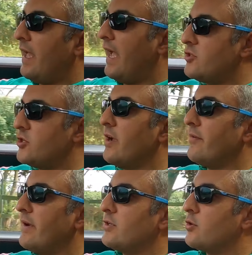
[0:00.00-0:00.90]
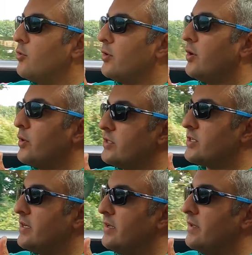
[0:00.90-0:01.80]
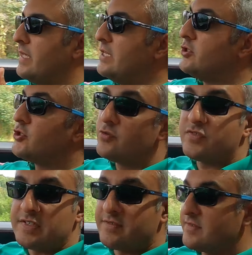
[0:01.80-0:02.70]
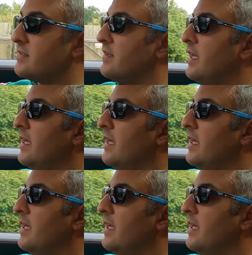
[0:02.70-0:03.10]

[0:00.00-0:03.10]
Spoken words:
as you're going around the corner, which induces